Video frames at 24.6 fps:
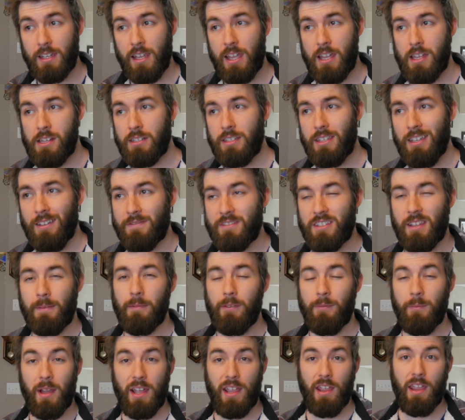and give some
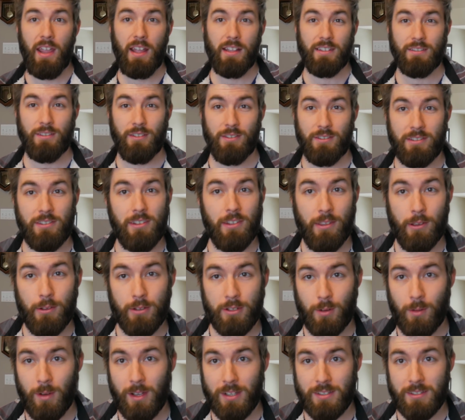of my answers to those
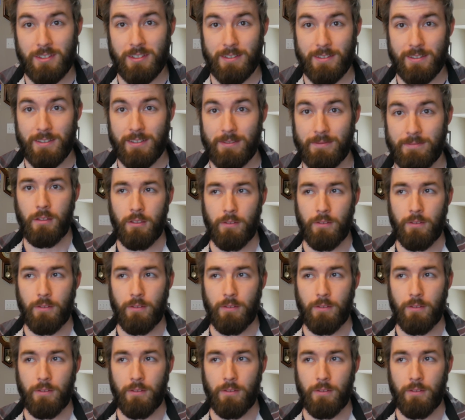questions.